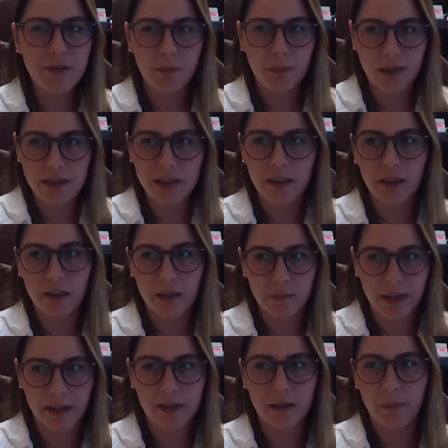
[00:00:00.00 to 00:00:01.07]
so particulate
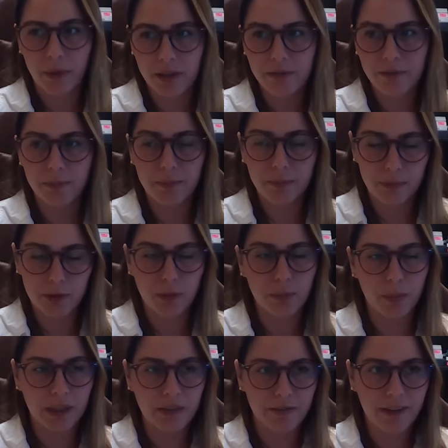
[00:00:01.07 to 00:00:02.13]
matter
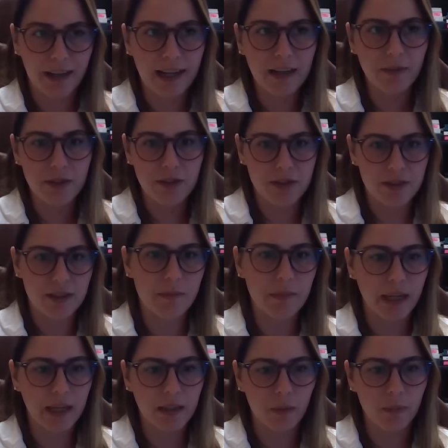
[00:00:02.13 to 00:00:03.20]
2.5, which is the
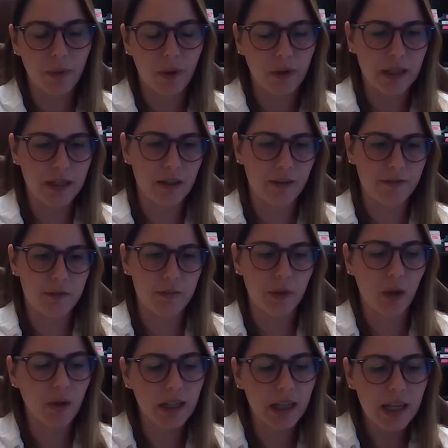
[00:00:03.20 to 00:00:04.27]
main component of
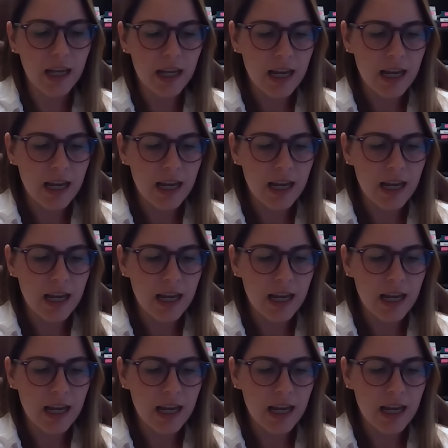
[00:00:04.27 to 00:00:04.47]
smoke.